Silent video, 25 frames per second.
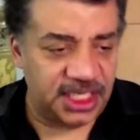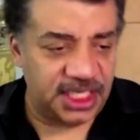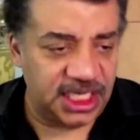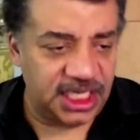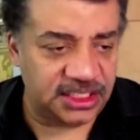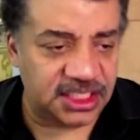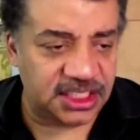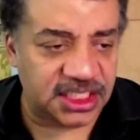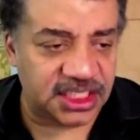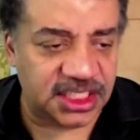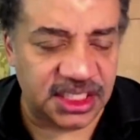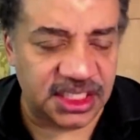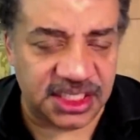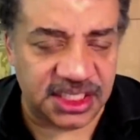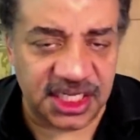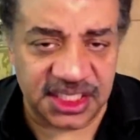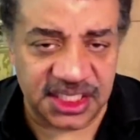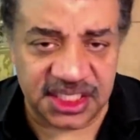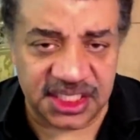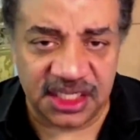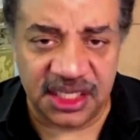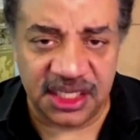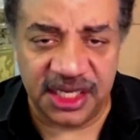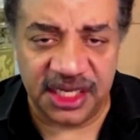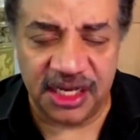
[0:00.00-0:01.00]
It's
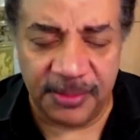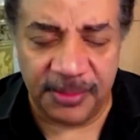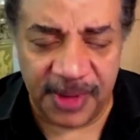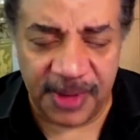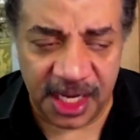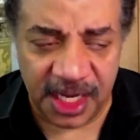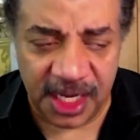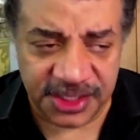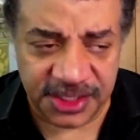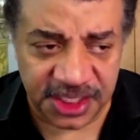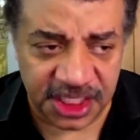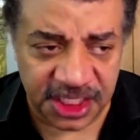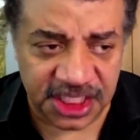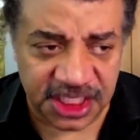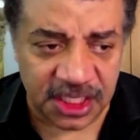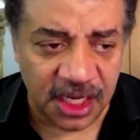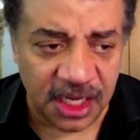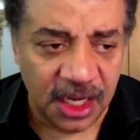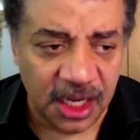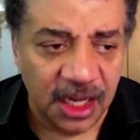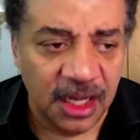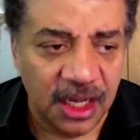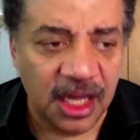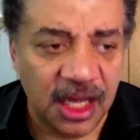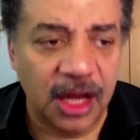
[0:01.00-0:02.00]
statistically homogeneous
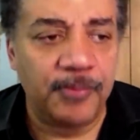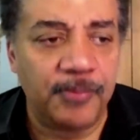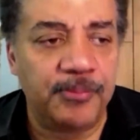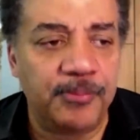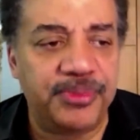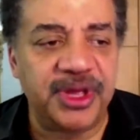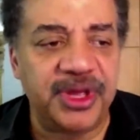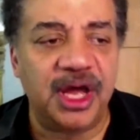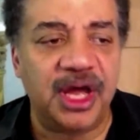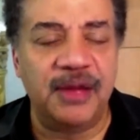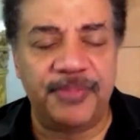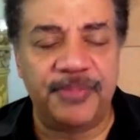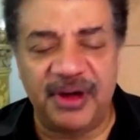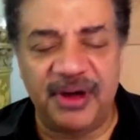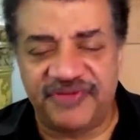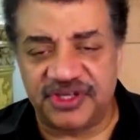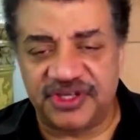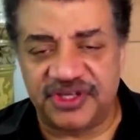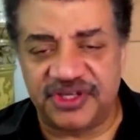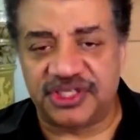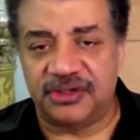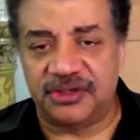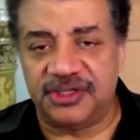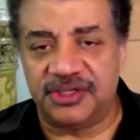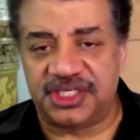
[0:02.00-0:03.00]
above a
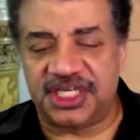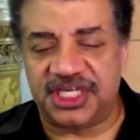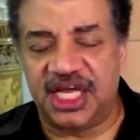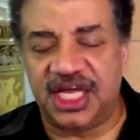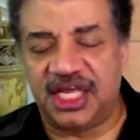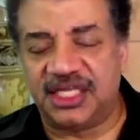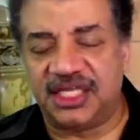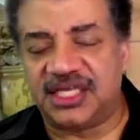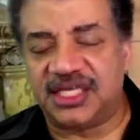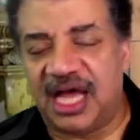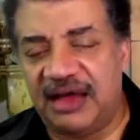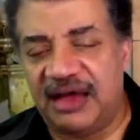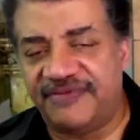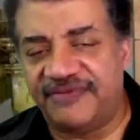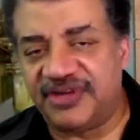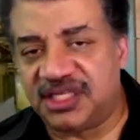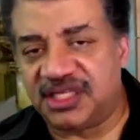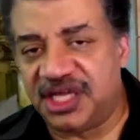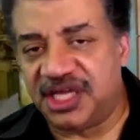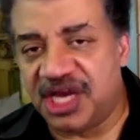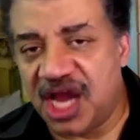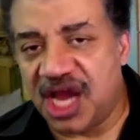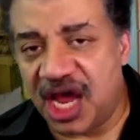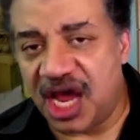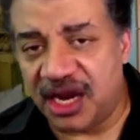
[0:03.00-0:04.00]
certain scale. It's
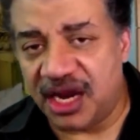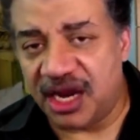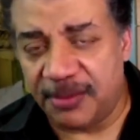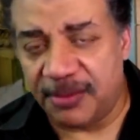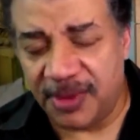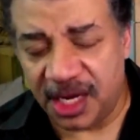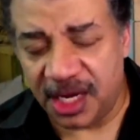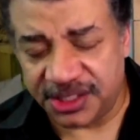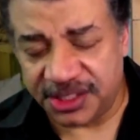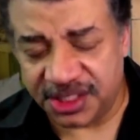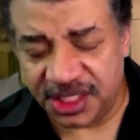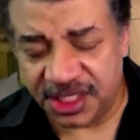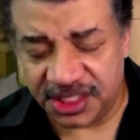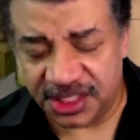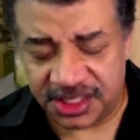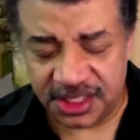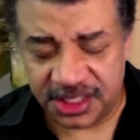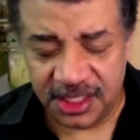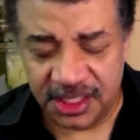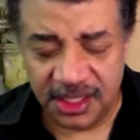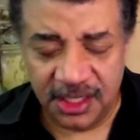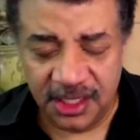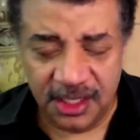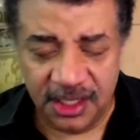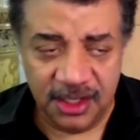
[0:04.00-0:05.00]
obviously not homogeneous
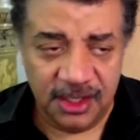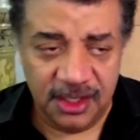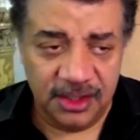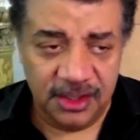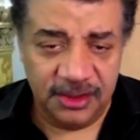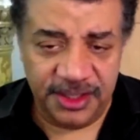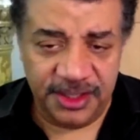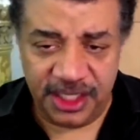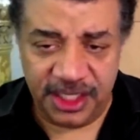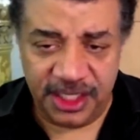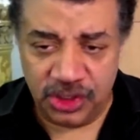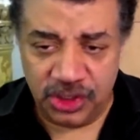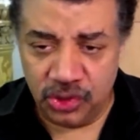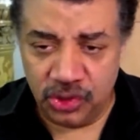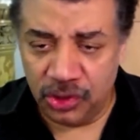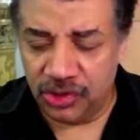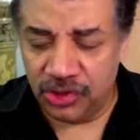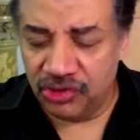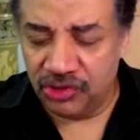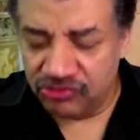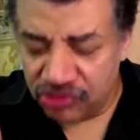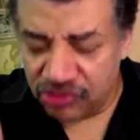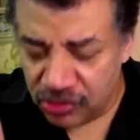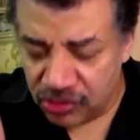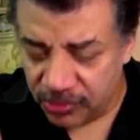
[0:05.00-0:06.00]
in the
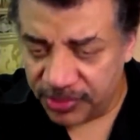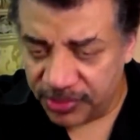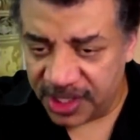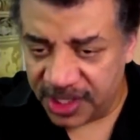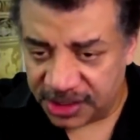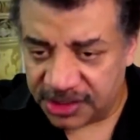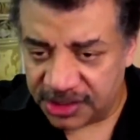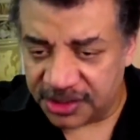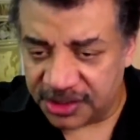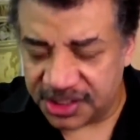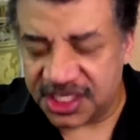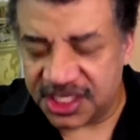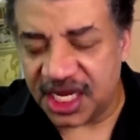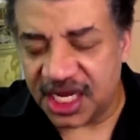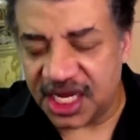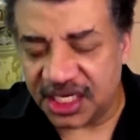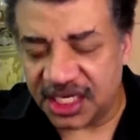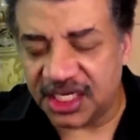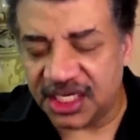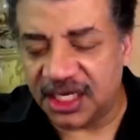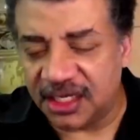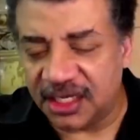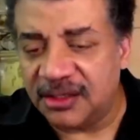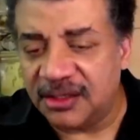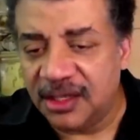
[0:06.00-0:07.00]
room that you're
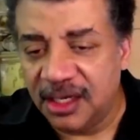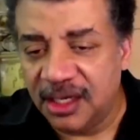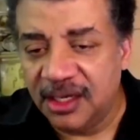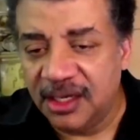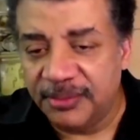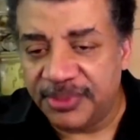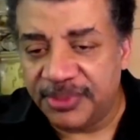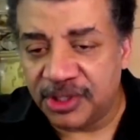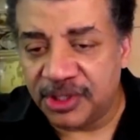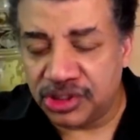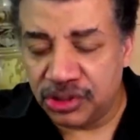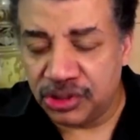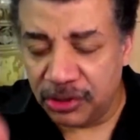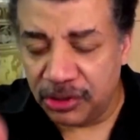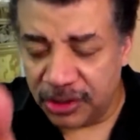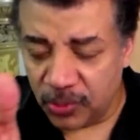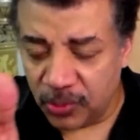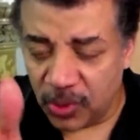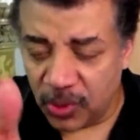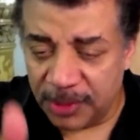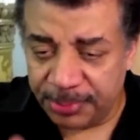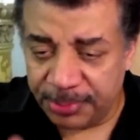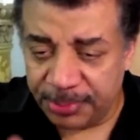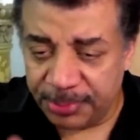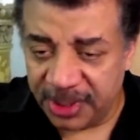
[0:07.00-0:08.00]
standing in, because you're in
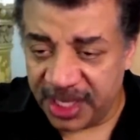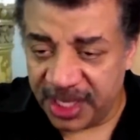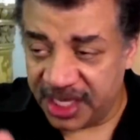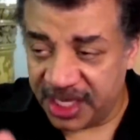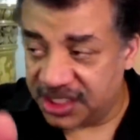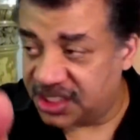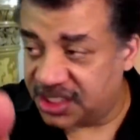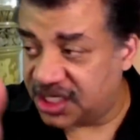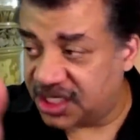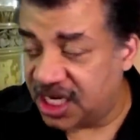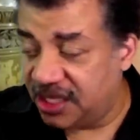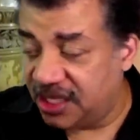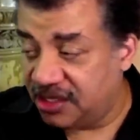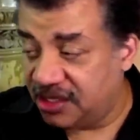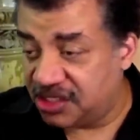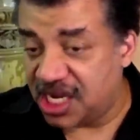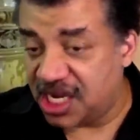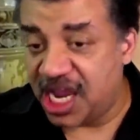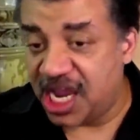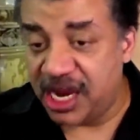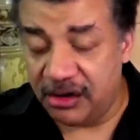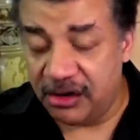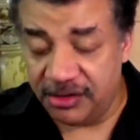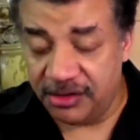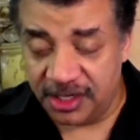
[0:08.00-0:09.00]
one place and there's
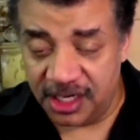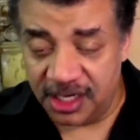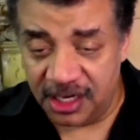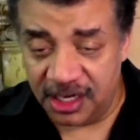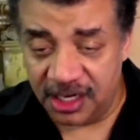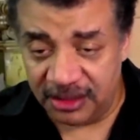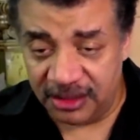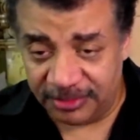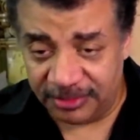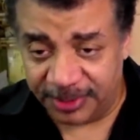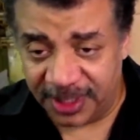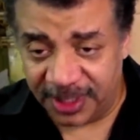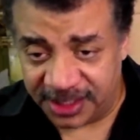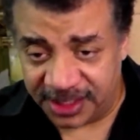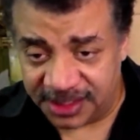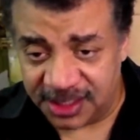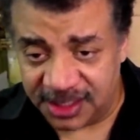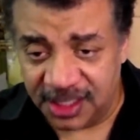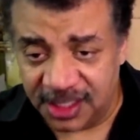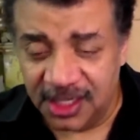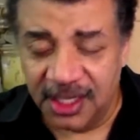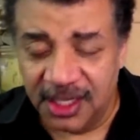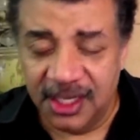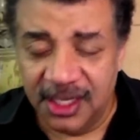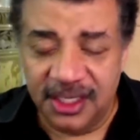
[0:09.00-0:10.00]
air in another place.
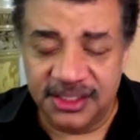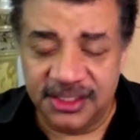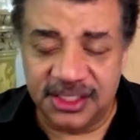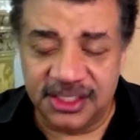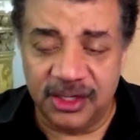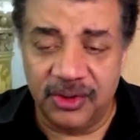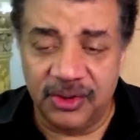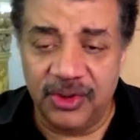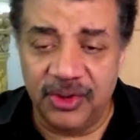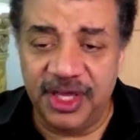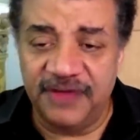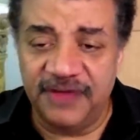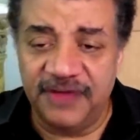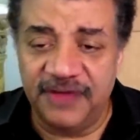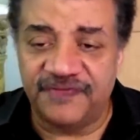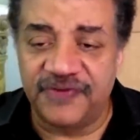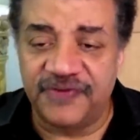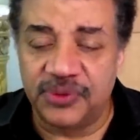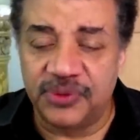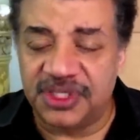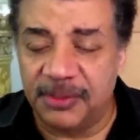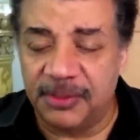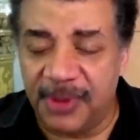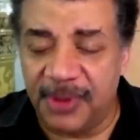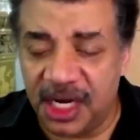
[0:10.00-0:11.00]
So if it
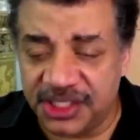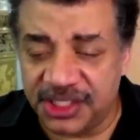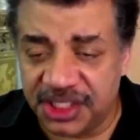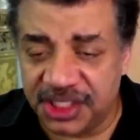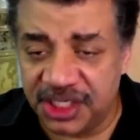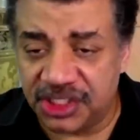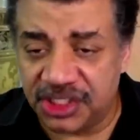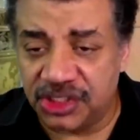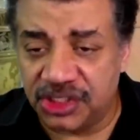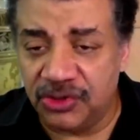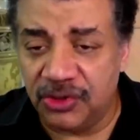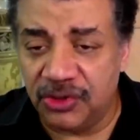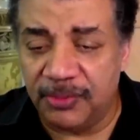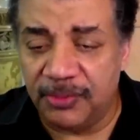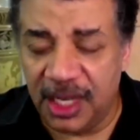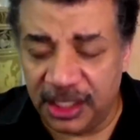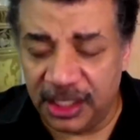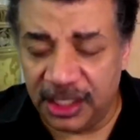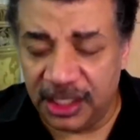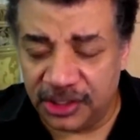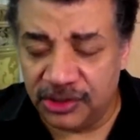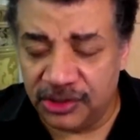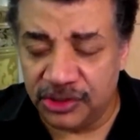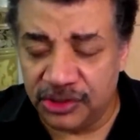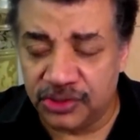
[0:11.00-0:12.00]
was homogeneous, your
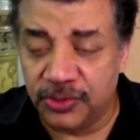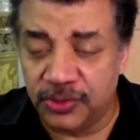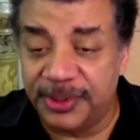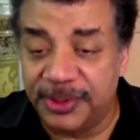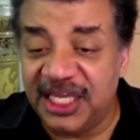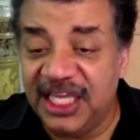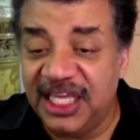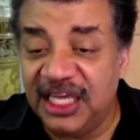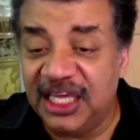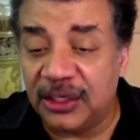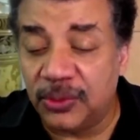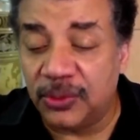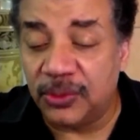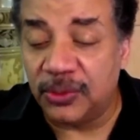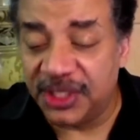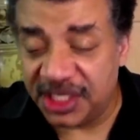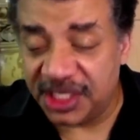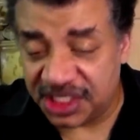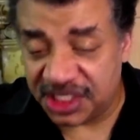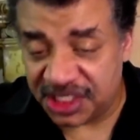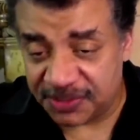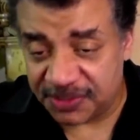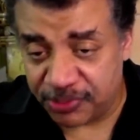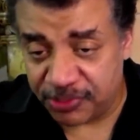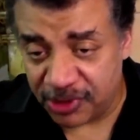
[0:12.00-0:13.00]
molecules would be equally
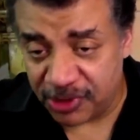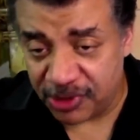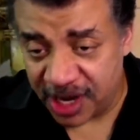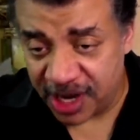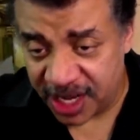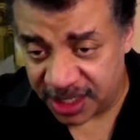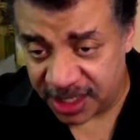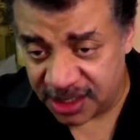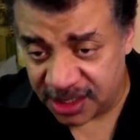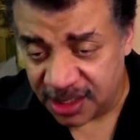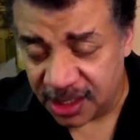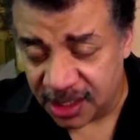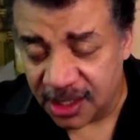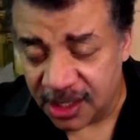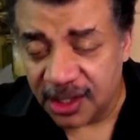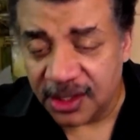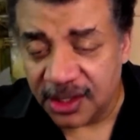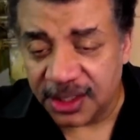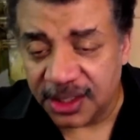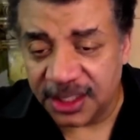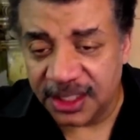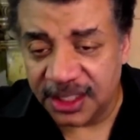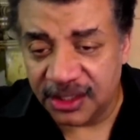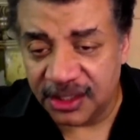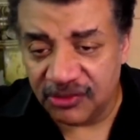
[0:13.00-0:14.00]
spread
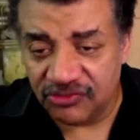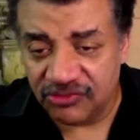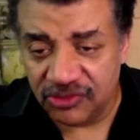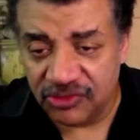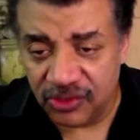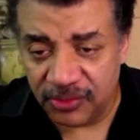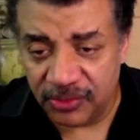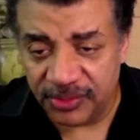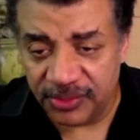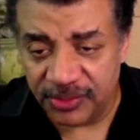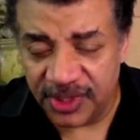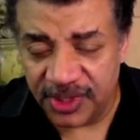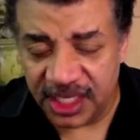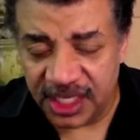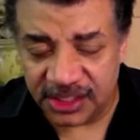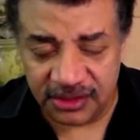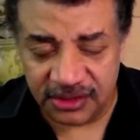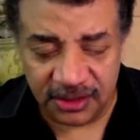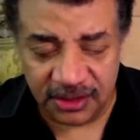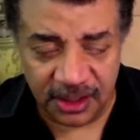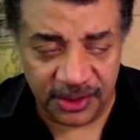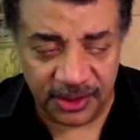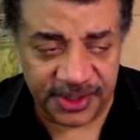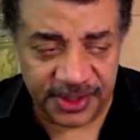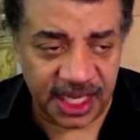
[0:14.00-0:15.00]
in the room that you're
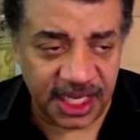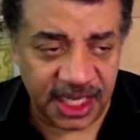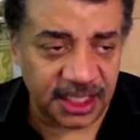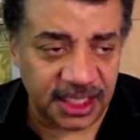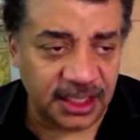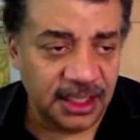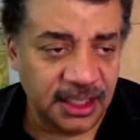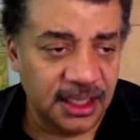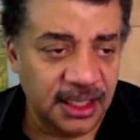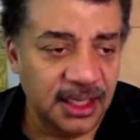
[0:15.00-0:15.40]
located.